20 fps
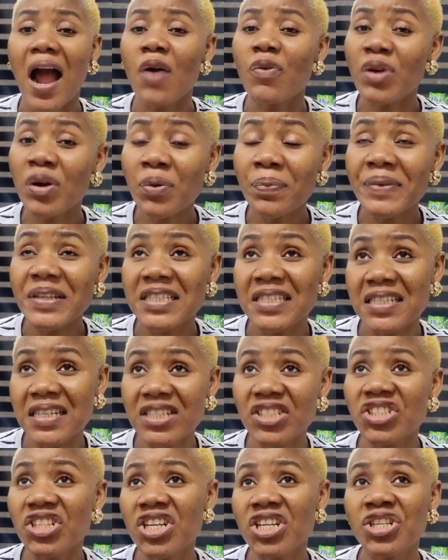I will be
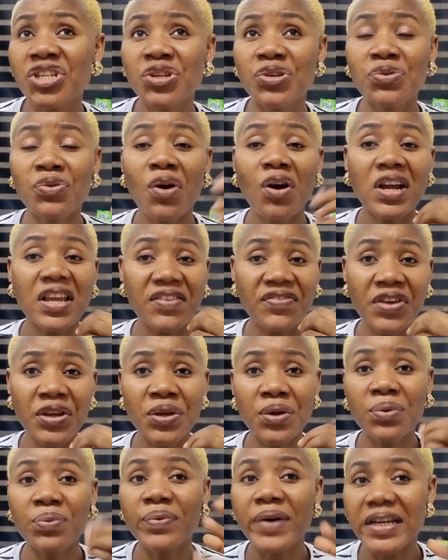teaching you or
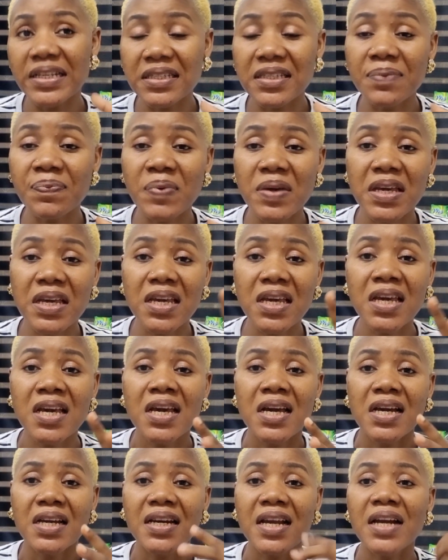giving you recipe